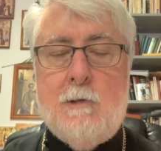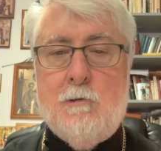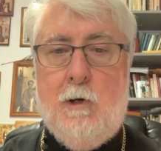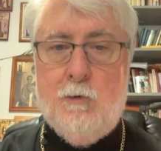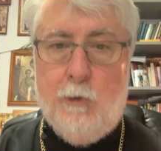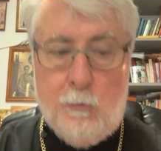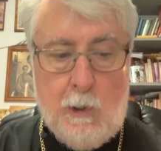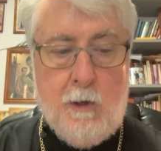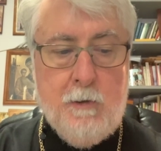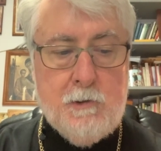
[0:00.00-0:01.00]
that you're all doing
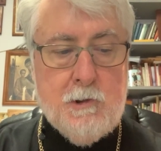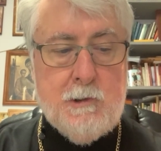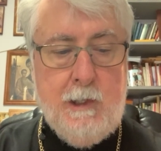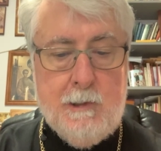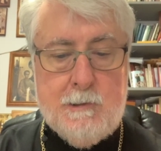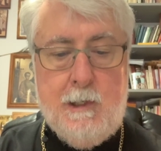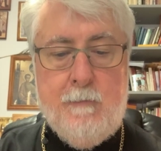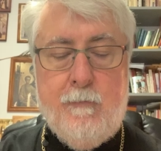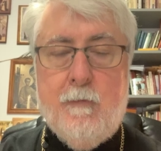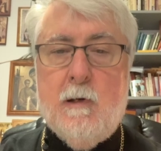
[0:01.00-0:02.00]
well, that you're staying
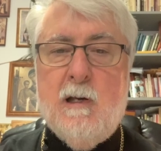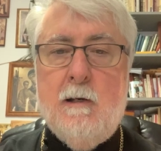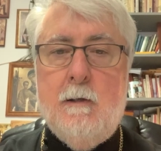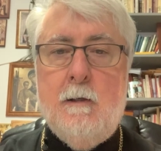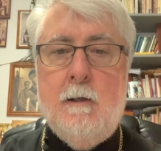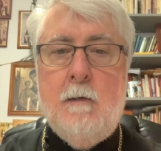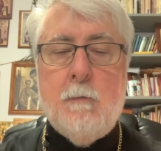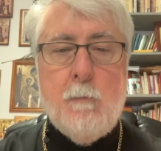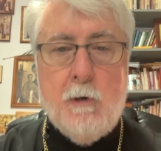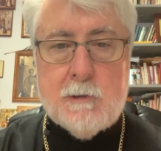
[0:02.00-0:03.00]
safe,
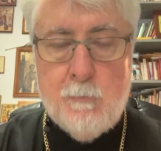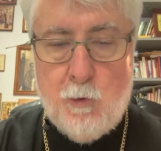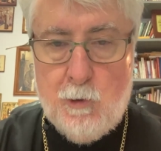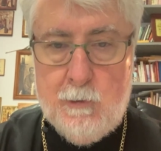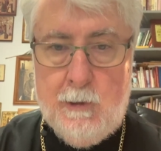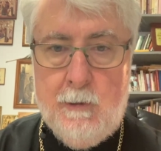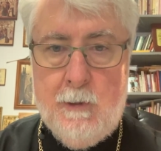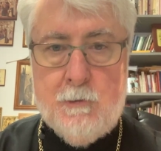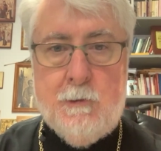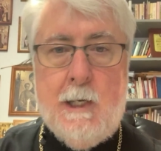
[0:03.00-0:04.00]
but most importantly,
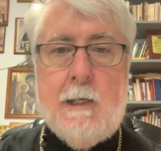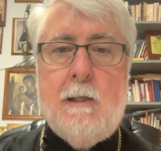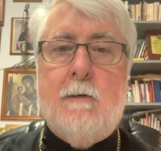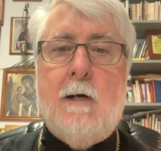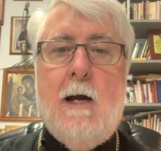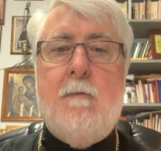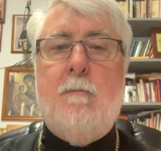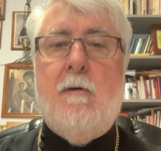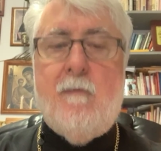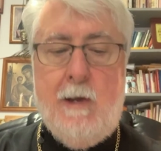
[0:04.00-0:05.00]
that you're taking the time
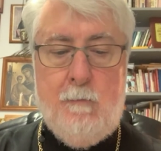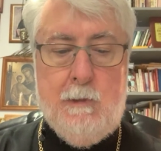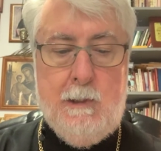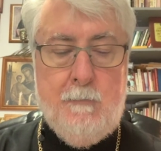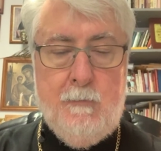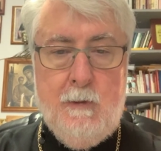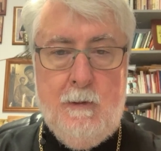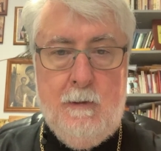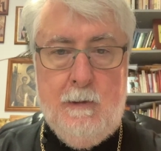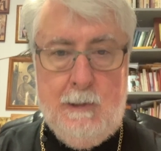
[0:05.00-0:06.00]
to be family
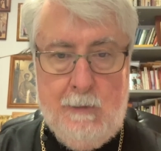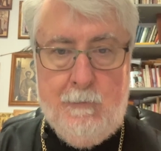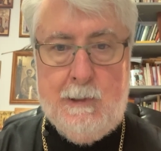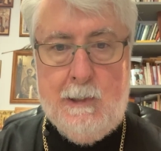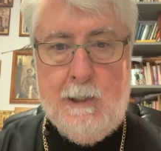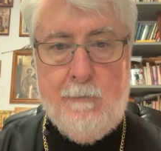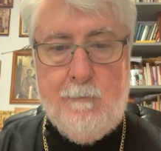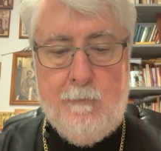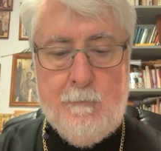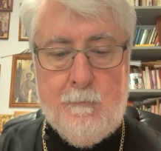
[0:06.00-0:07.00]
in everyday
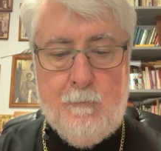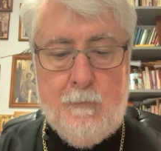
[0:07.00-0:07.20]
life.